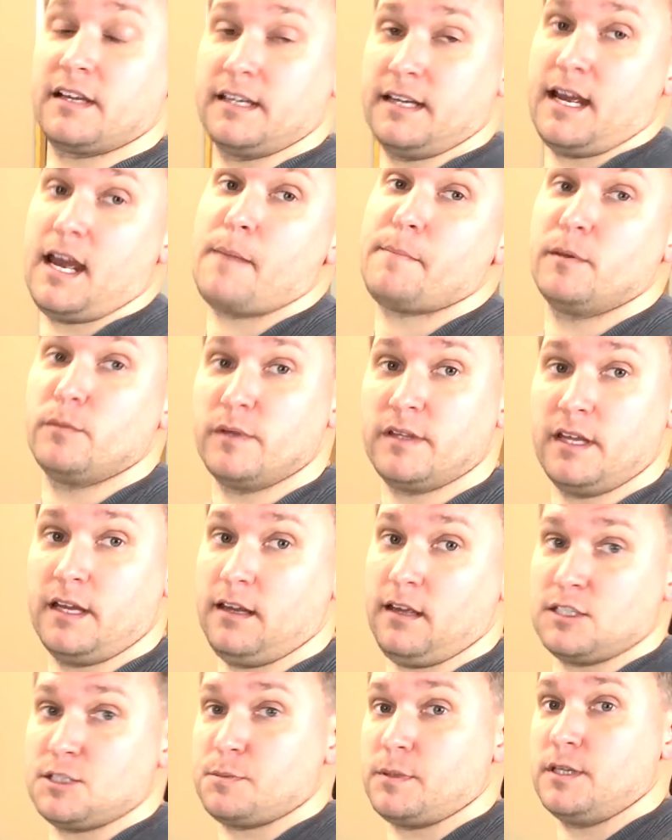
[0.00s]
that can happen with
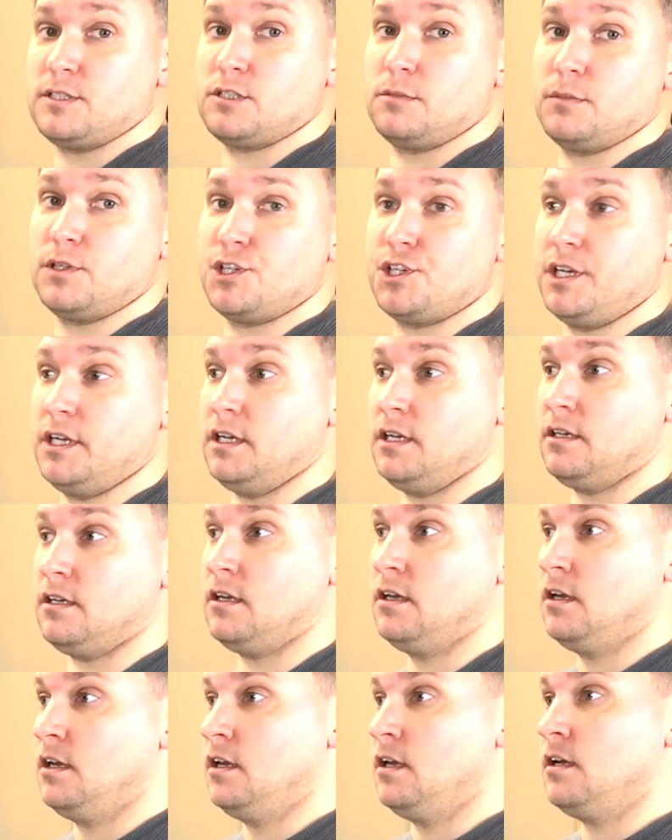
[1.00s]
any espresso machine,
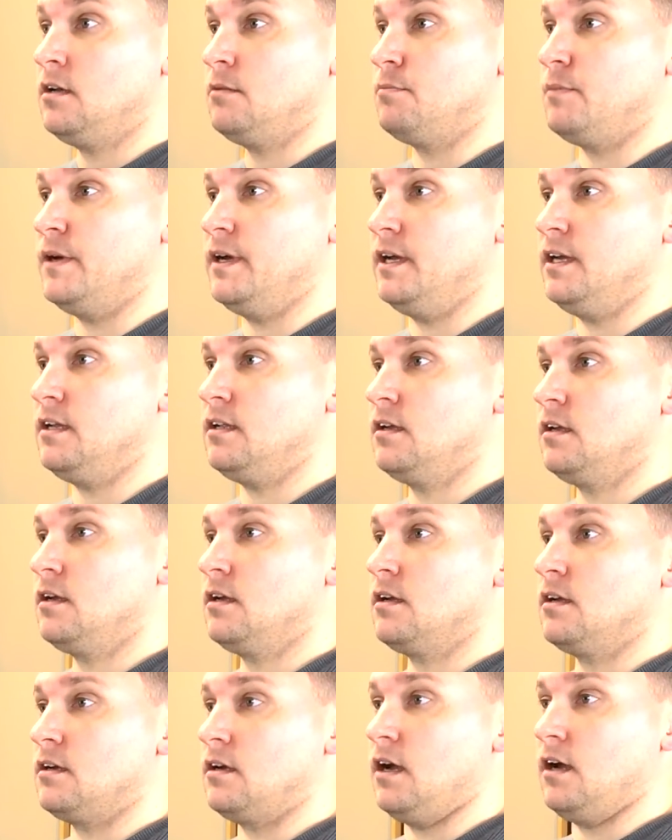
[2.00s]
but
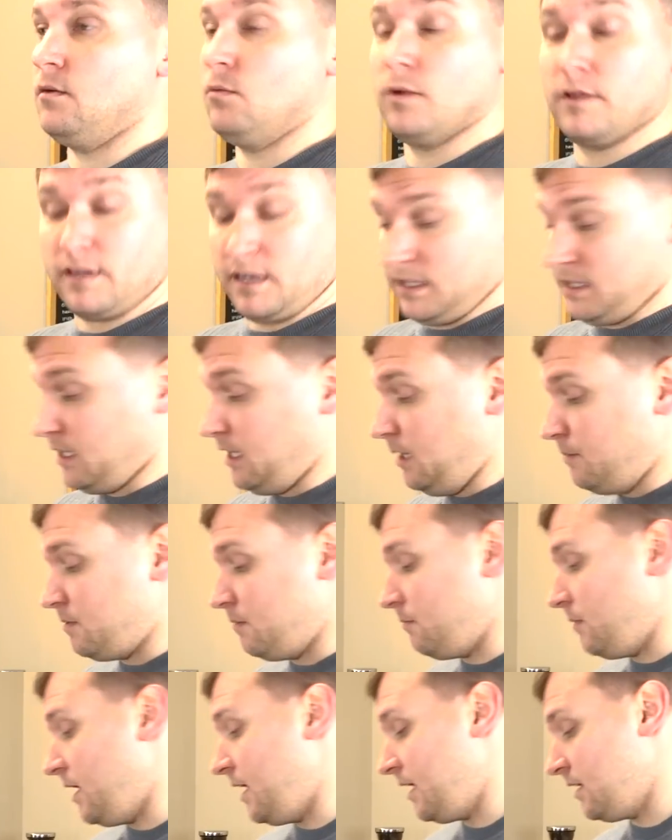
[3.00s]
one thing to keep
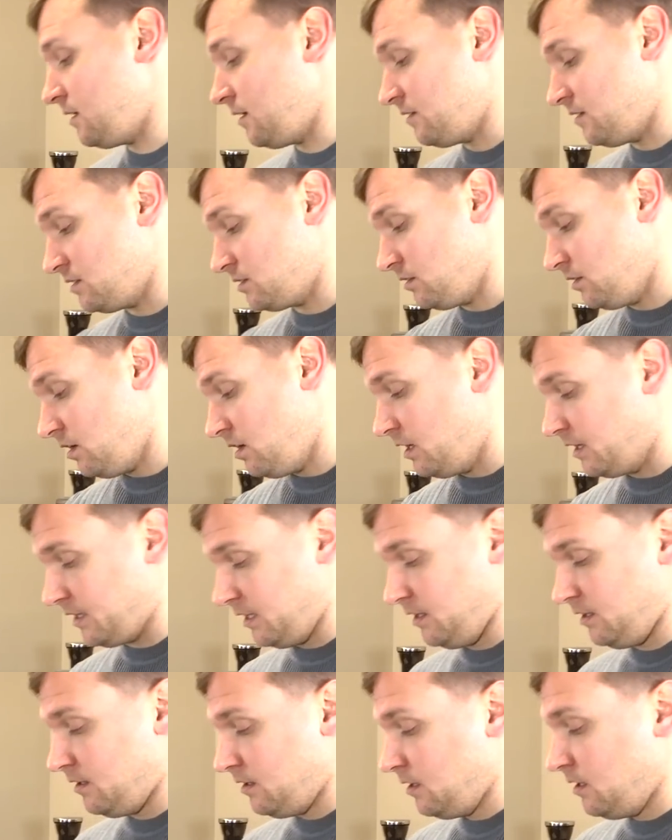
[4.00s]
in mind on the
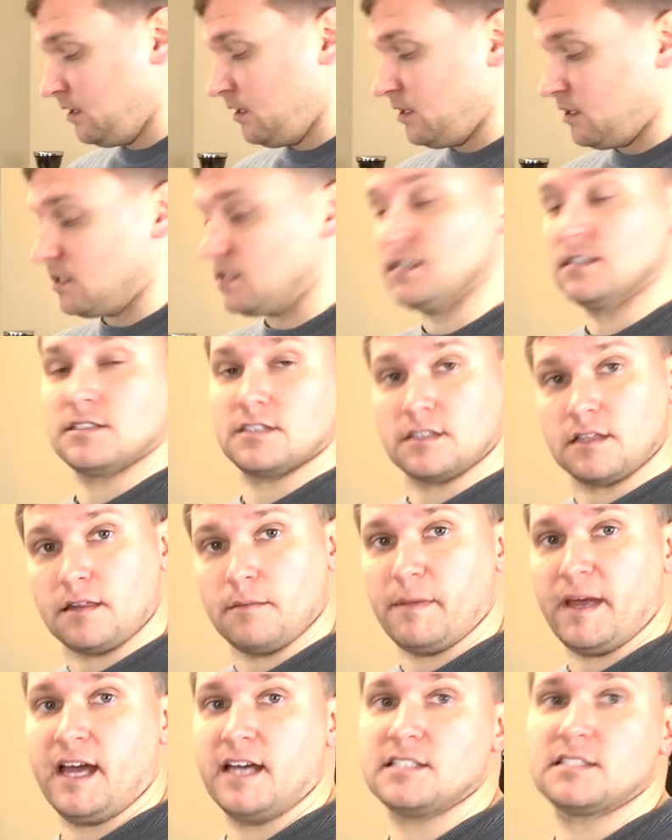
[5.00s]
DeLonghi, since
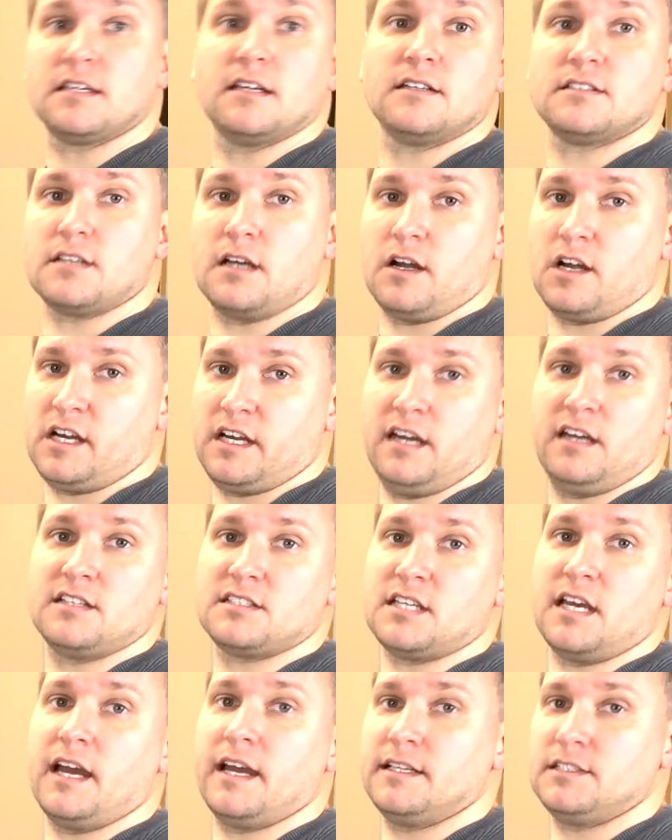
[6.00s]
the basket is already
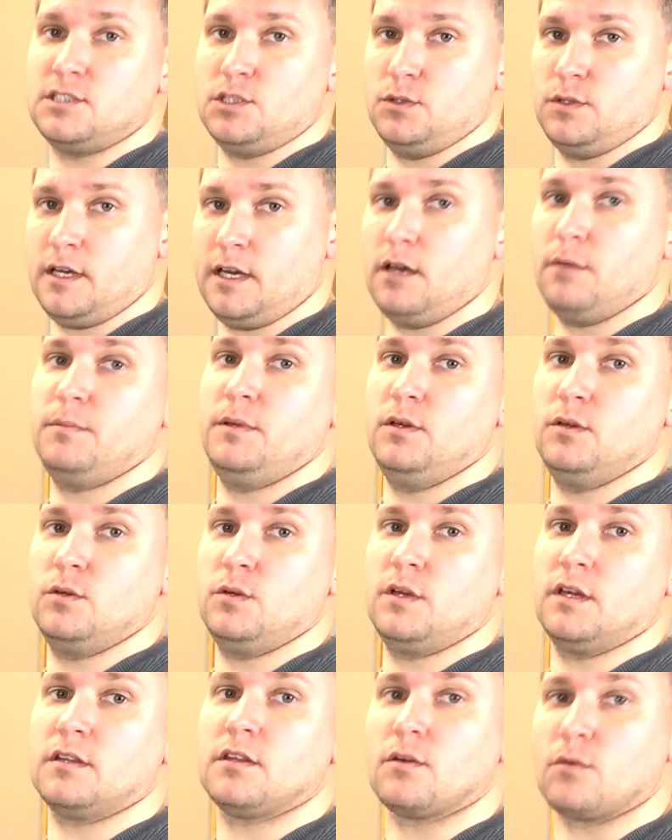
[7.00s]
designed to help
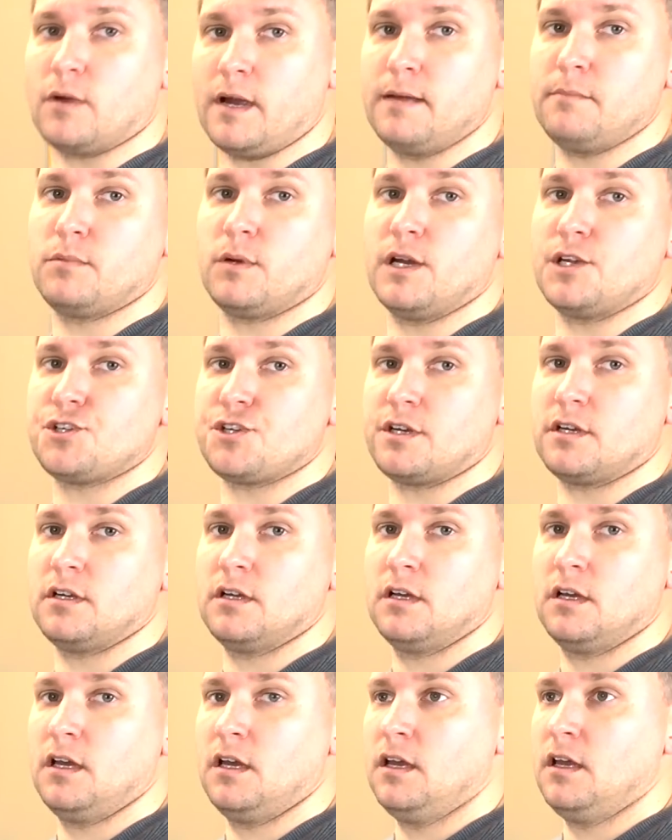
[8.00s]
you get the right
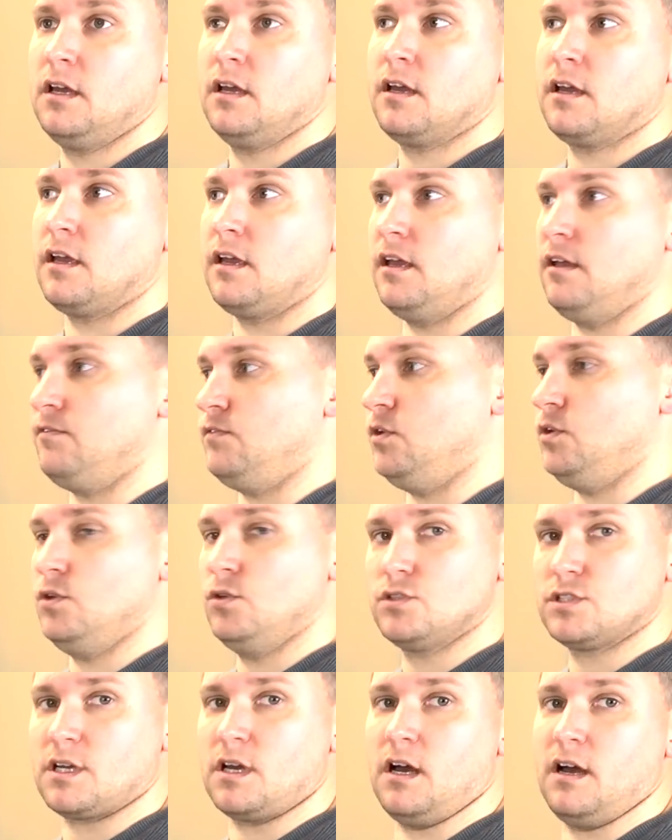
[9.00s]
pressure, if you
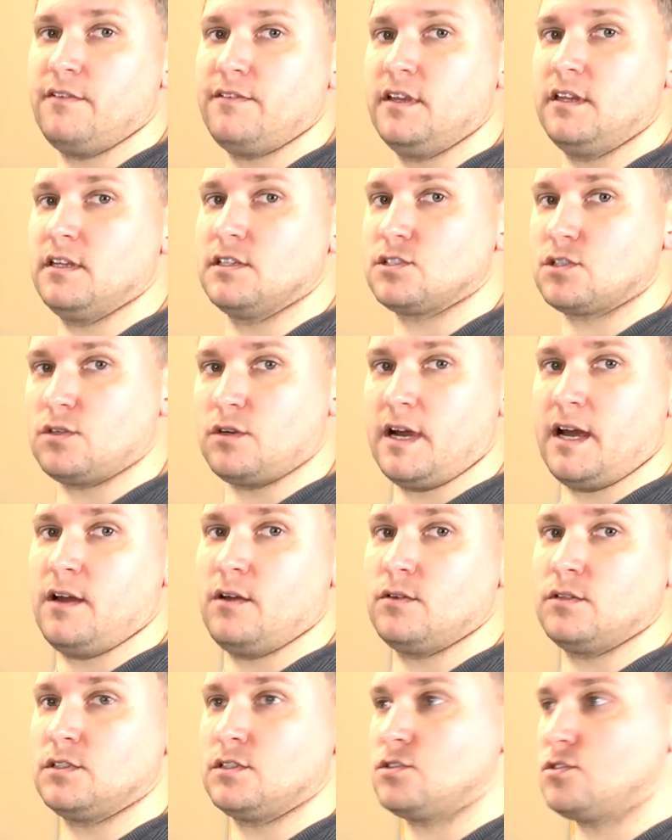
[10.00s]
use coffee that's
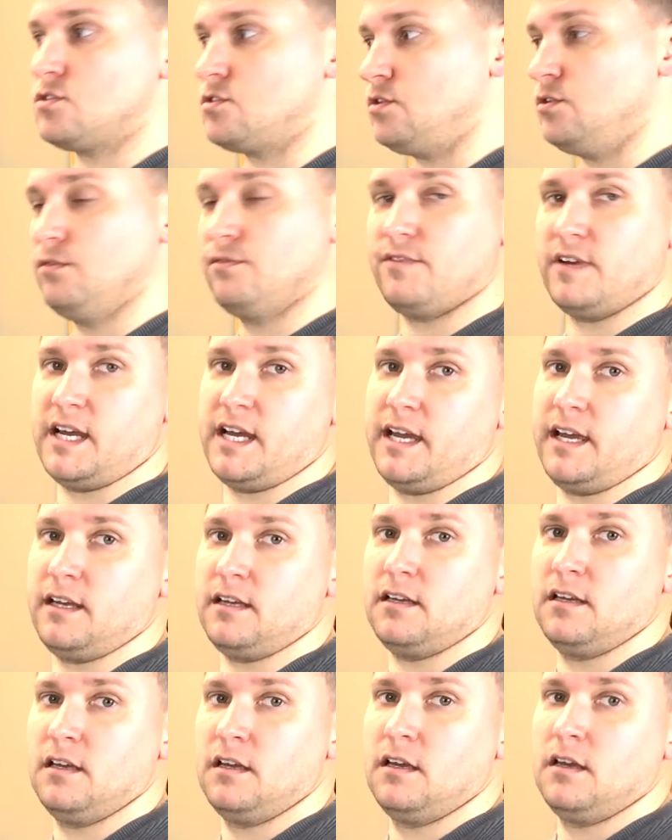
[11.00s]
ground too
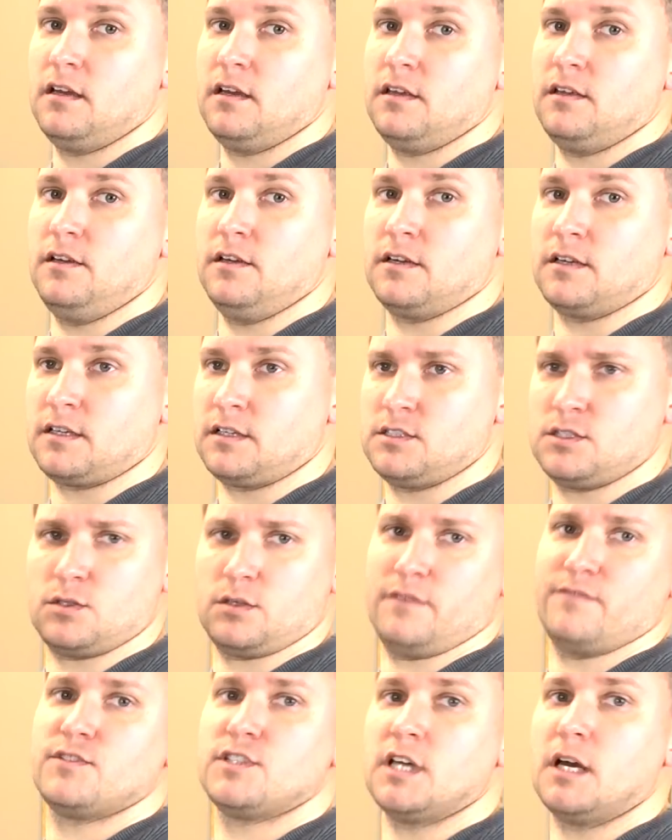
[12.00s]
fine, you're
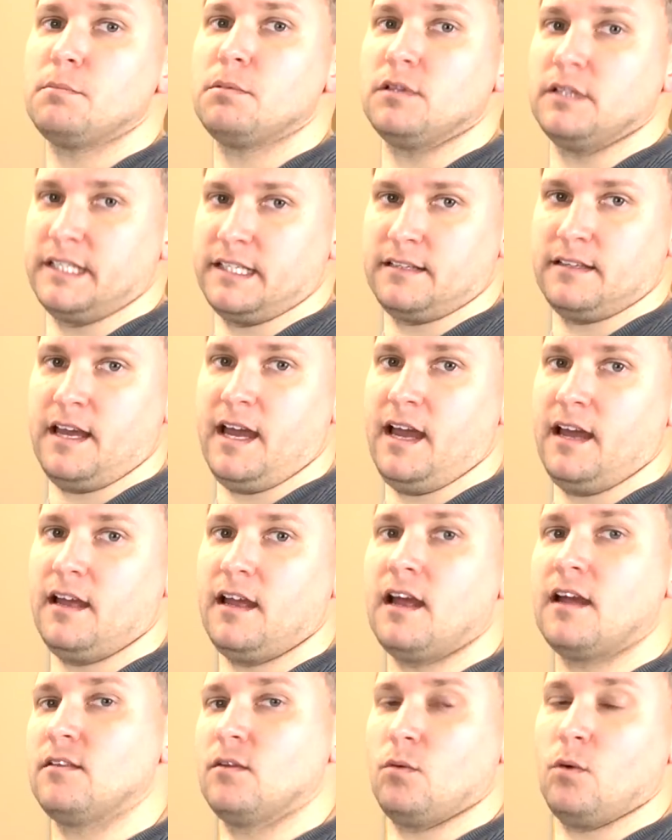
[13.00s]
sort of doubling that
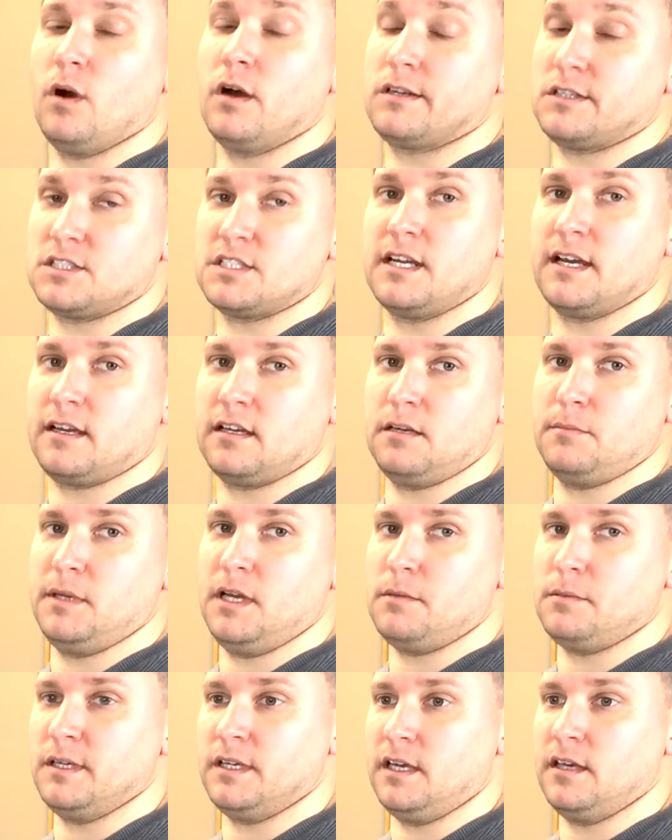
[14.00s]
and the water's not going to be
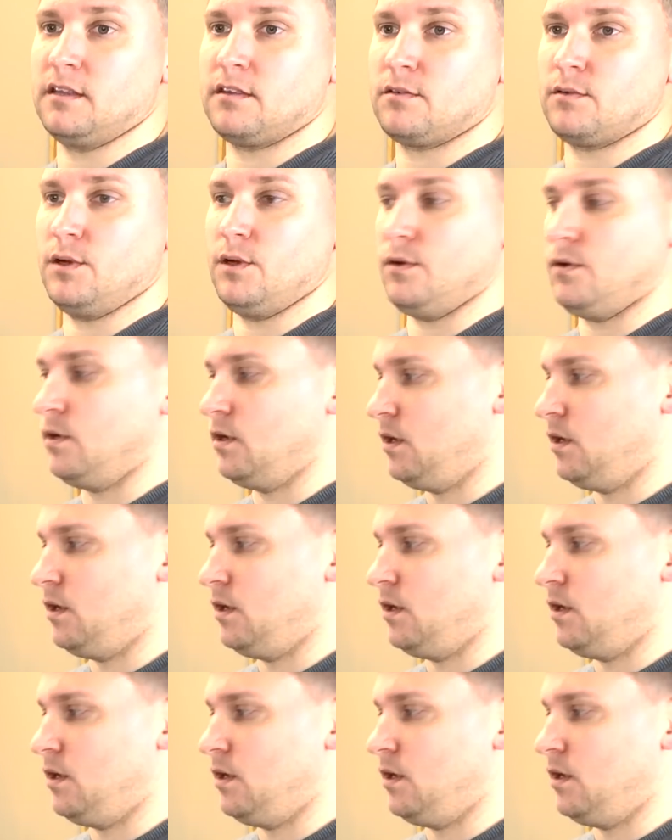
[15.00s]
able to get through.